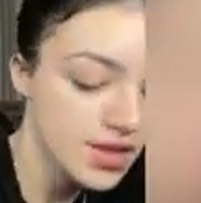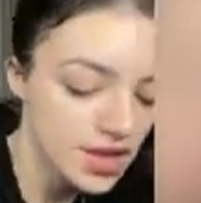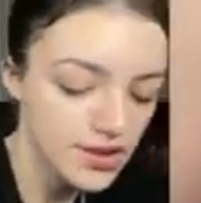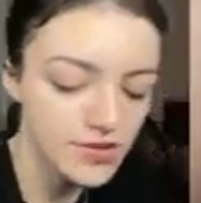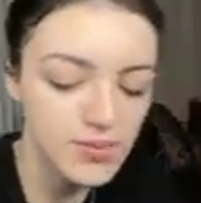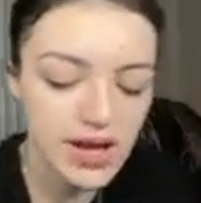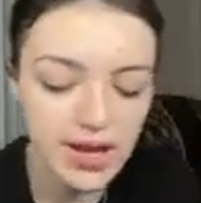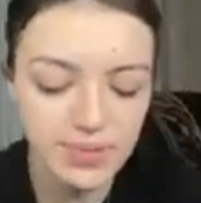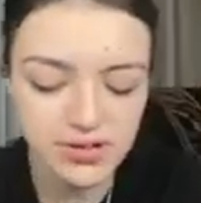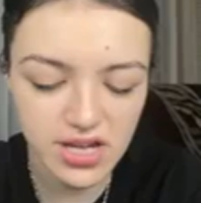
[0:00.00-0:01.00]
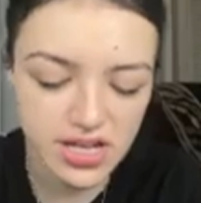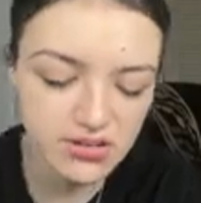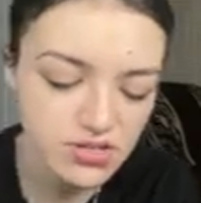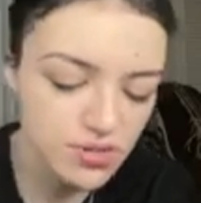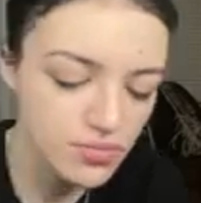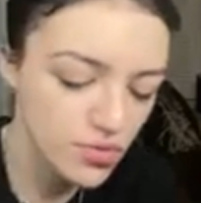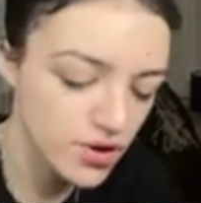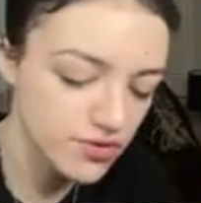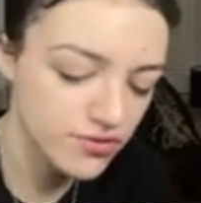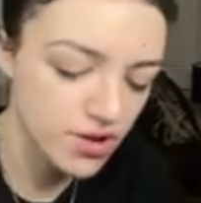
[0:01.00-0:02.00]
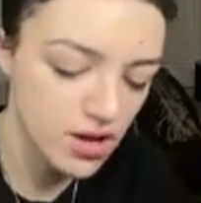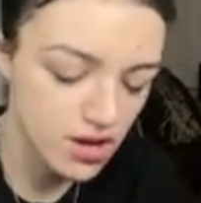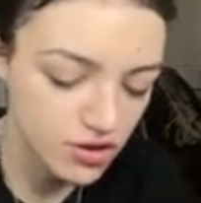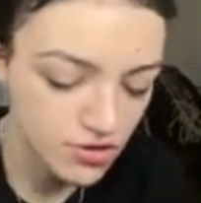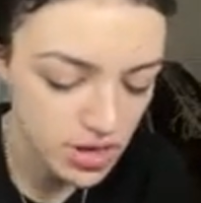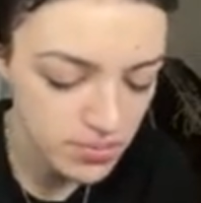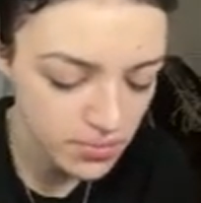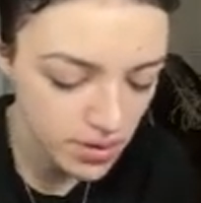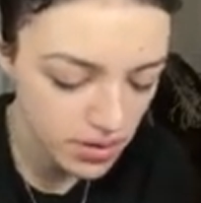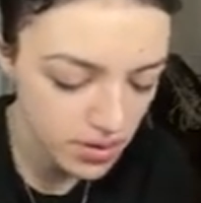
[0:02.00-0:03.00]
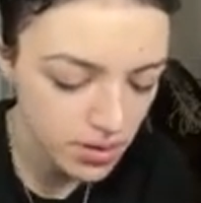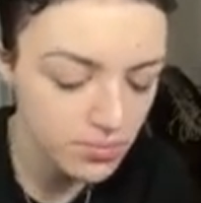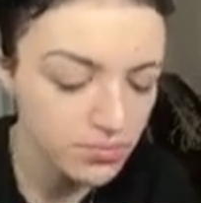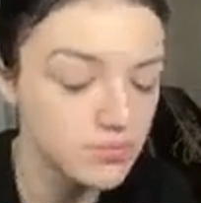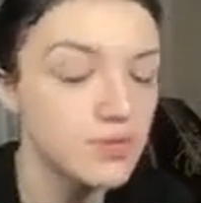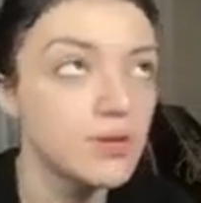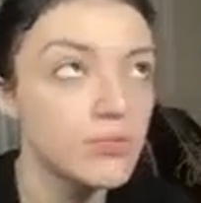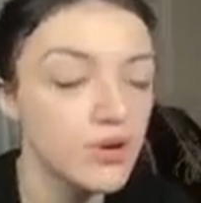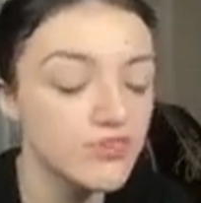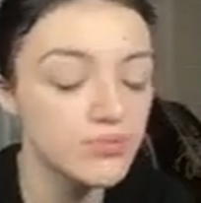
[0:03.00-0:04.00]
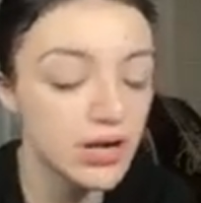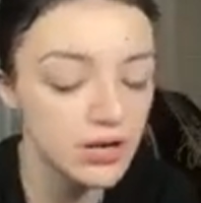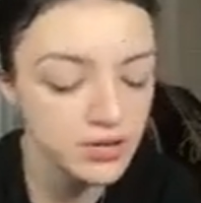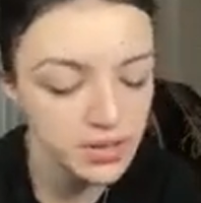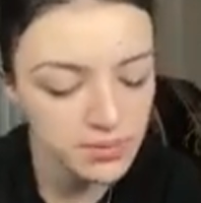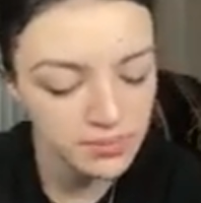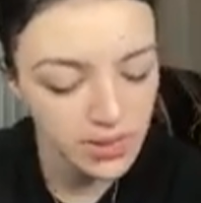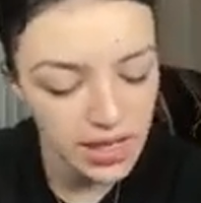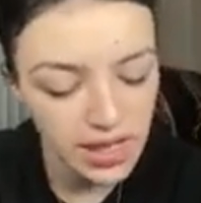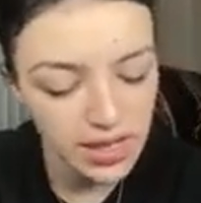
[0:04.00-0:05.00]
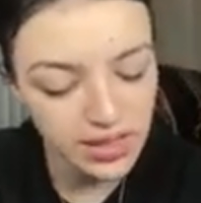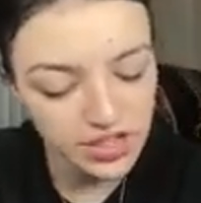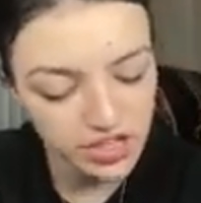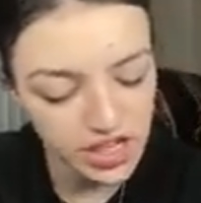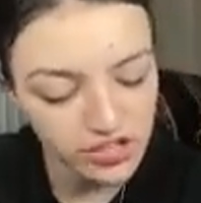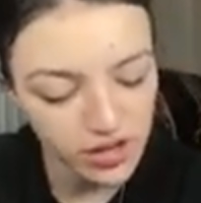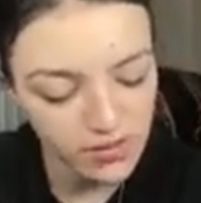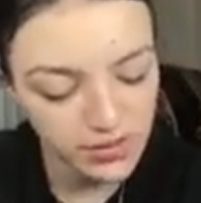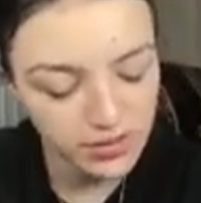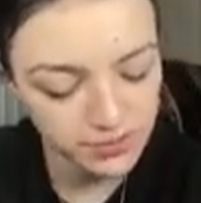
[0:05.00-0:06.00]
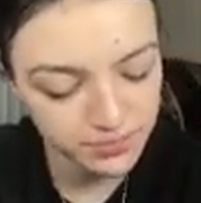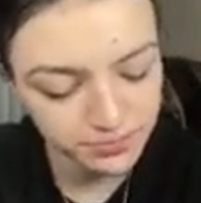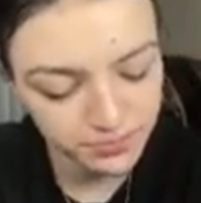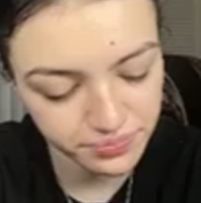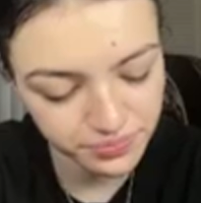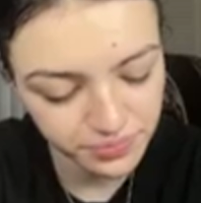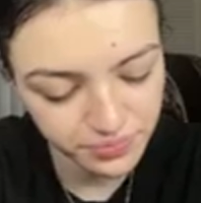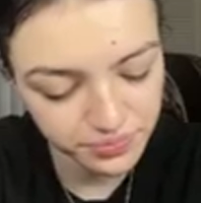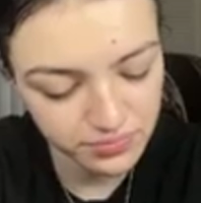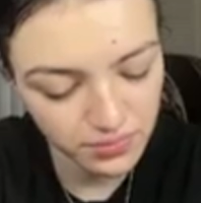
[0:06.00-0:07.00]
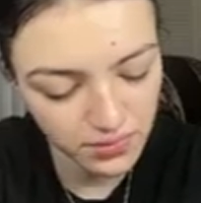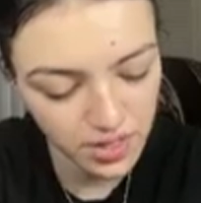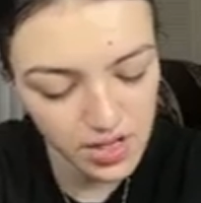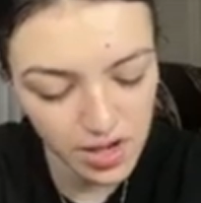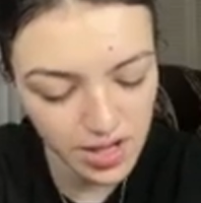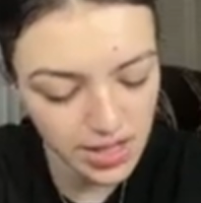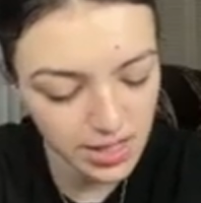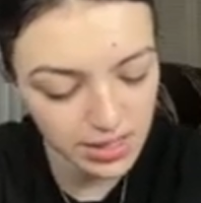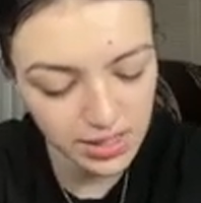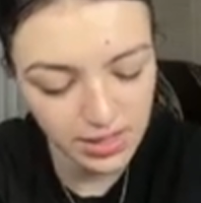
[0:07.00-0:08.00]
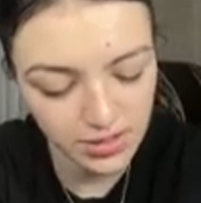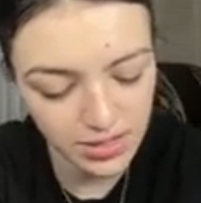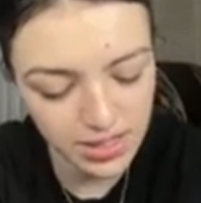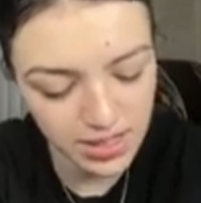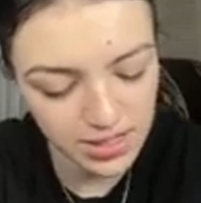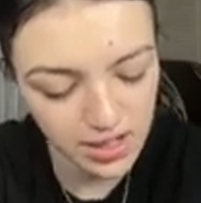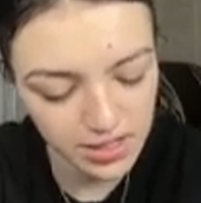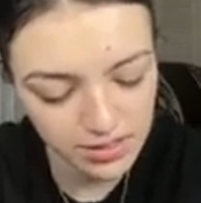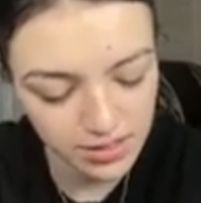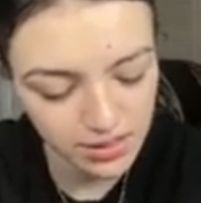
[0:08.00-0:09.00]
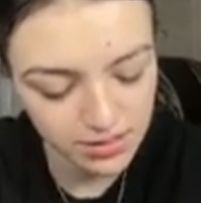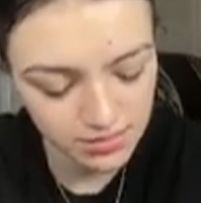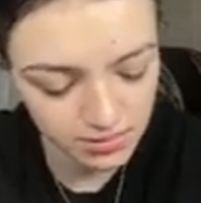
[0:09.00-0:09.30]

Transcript: And for my eyebrows, I use the Morphe cream brow, or the Morphe brow cream in the shade Java. Yeah, I literally cannot talk.